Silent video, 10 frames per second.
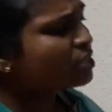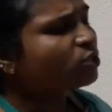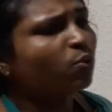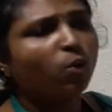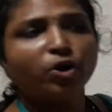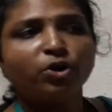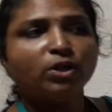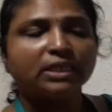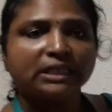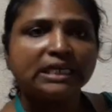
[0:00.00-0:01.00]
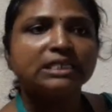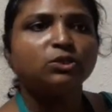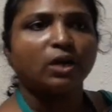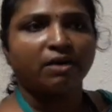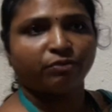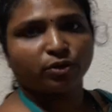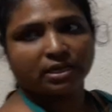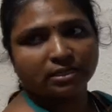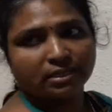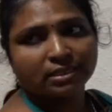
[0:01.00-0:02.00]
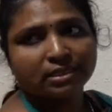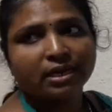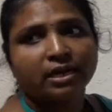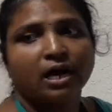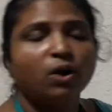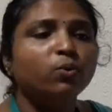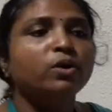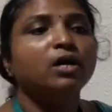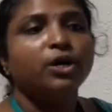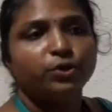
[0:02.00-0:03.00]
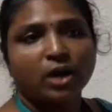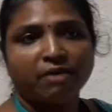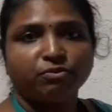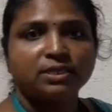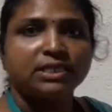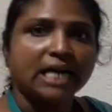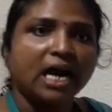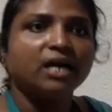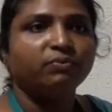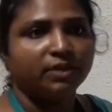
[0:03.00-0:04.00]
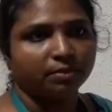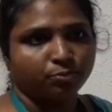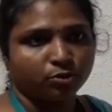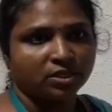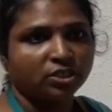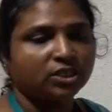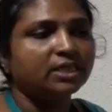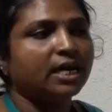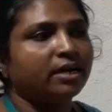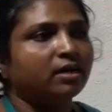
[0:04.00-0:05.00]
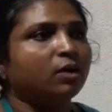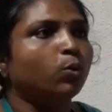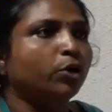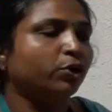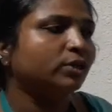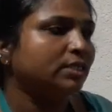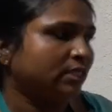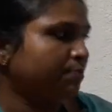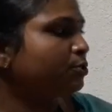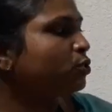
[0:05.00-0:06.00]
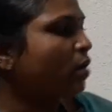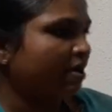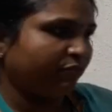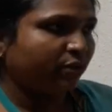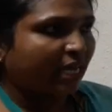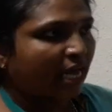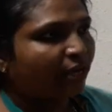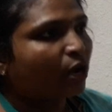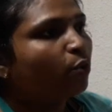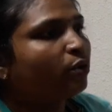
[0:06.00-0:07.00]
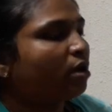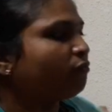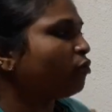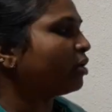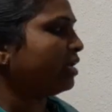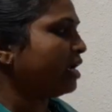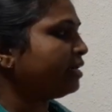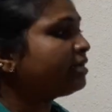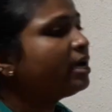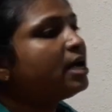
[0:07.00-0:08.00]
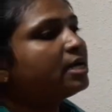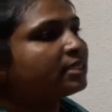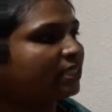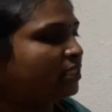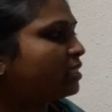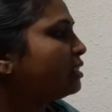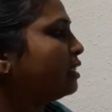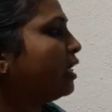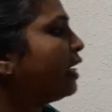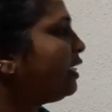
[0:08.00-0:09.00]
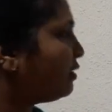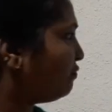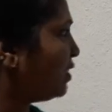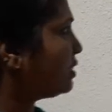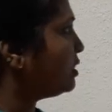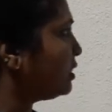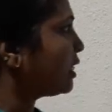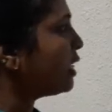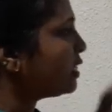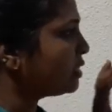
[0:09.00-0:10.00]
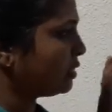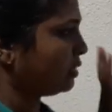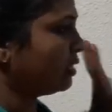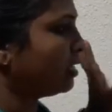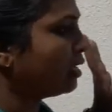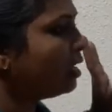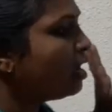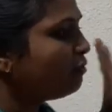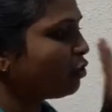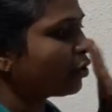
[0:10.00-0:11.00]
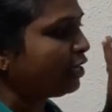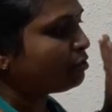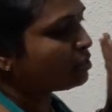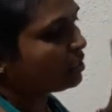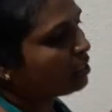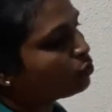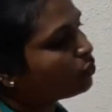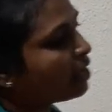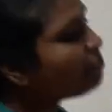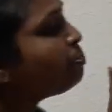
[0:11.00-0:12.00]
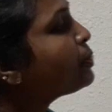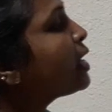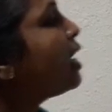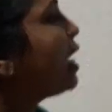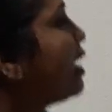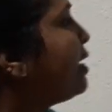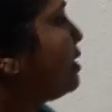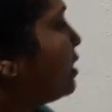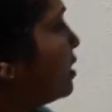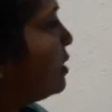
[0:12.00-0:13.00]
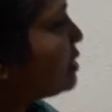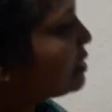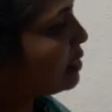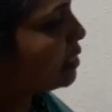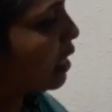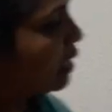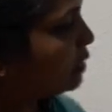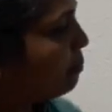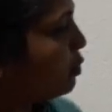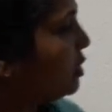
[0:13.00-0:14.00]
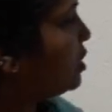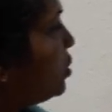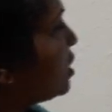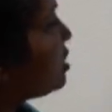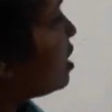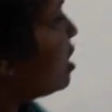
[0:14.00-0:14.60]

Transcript: So what are all the things you have to consider, and how you have to start with the procedure, and what are all the steps you have to carry out for creating such an interface design as we are going to see today. And this is the procedure.